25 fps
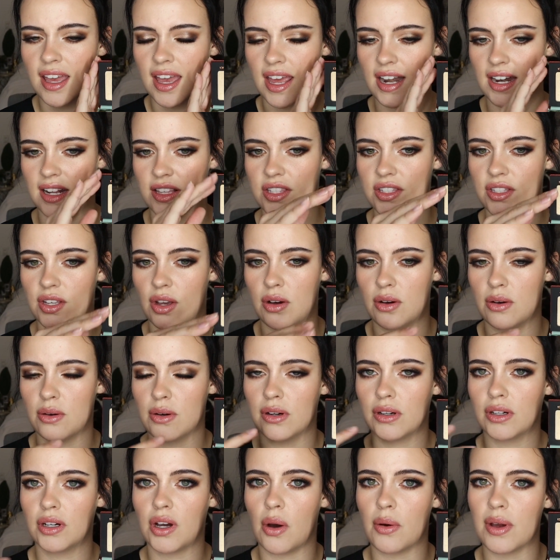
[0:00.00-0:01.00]
and it's
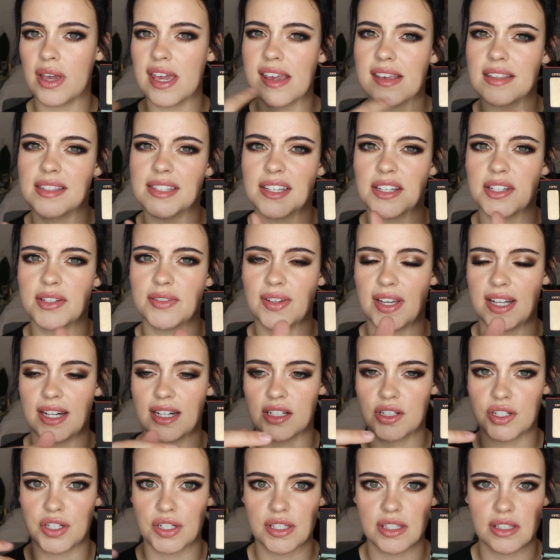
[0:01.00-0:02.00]
so cohesive and
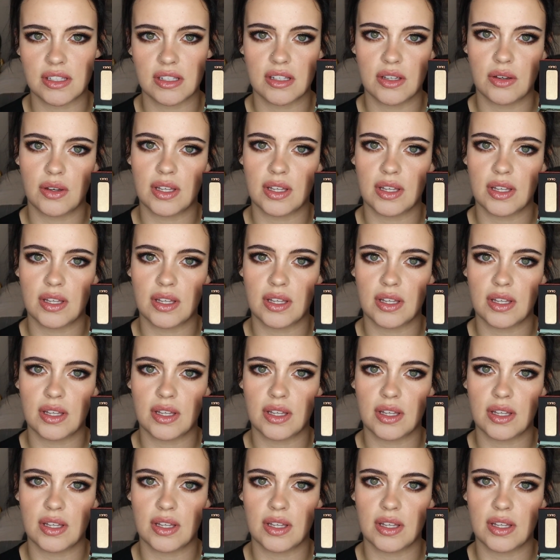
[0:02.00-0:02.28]
it just,